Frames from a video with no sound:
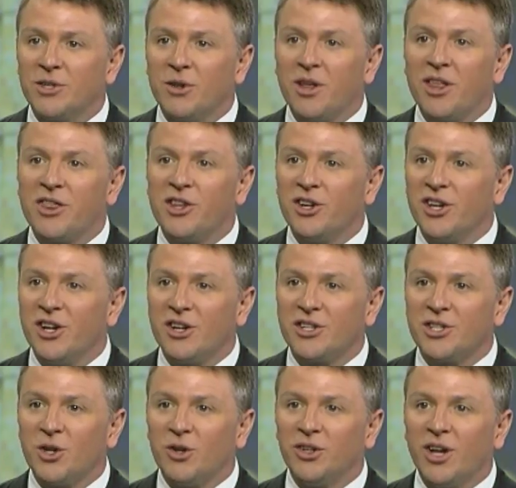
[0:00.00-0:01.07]
So the 30 year
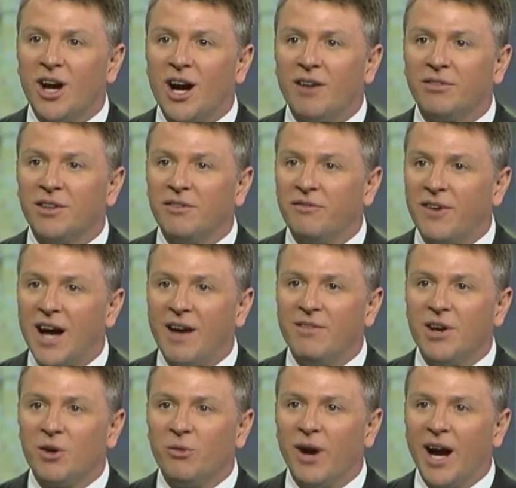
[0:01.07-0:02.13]
sold off, the
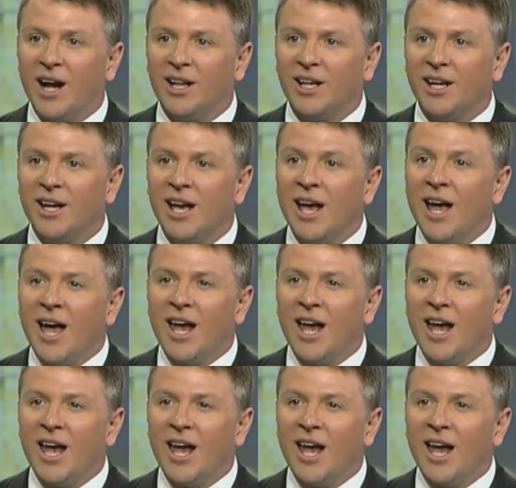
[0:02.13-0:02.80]
five year rallied.